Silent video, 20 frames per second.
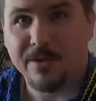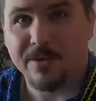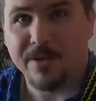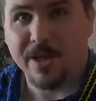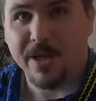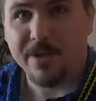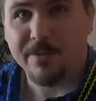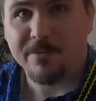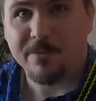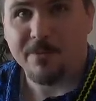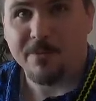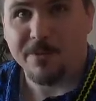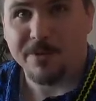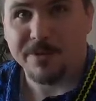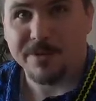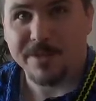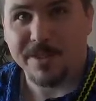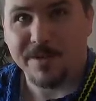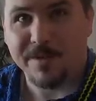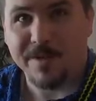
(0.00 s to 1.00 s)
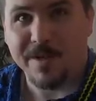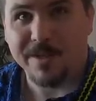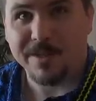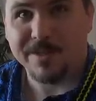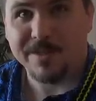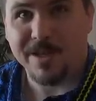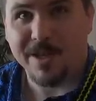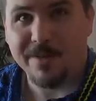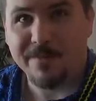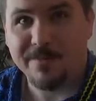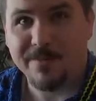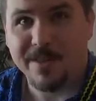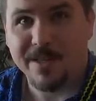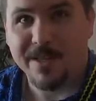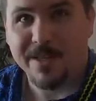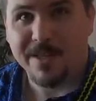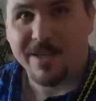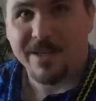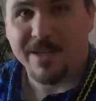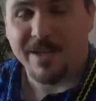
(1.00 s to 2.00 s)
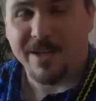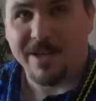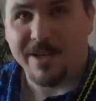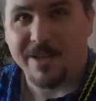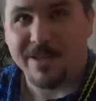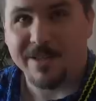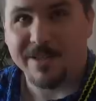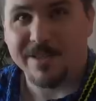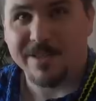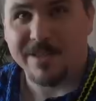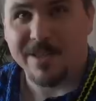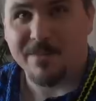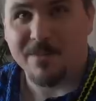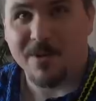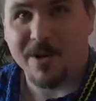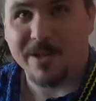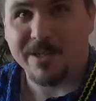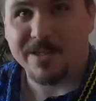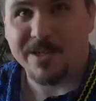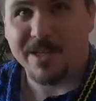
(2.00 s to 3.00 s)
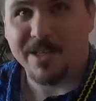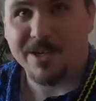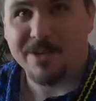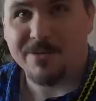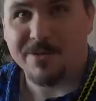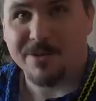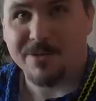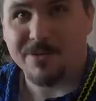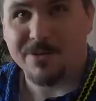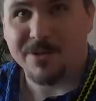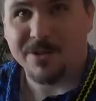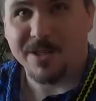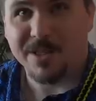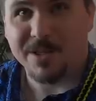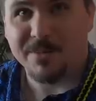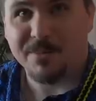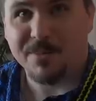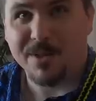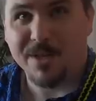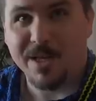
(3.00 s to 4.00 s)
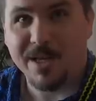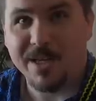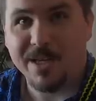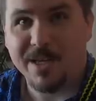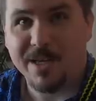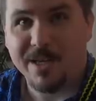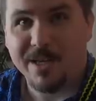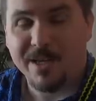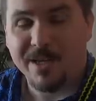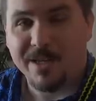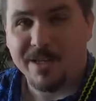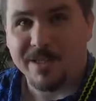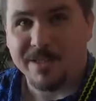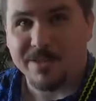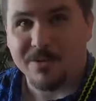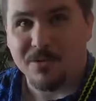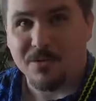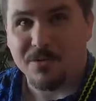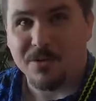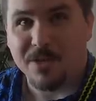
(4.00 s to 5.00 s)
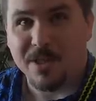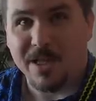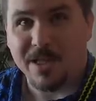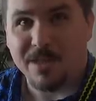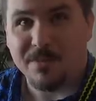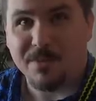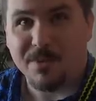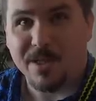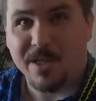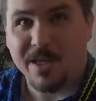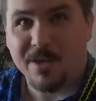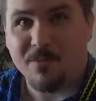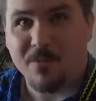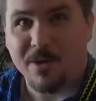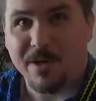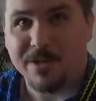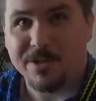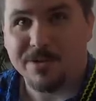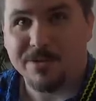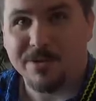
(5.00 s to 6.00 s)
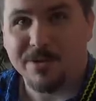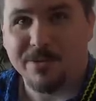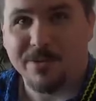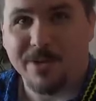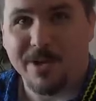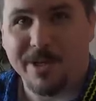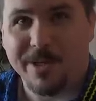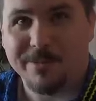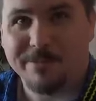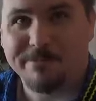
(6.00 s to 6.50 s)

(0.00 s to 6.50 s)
Okay, we'll see you next time. This is M. Ryan Taylor with Ukulele Play, Ukulele Play 1, 2, 3.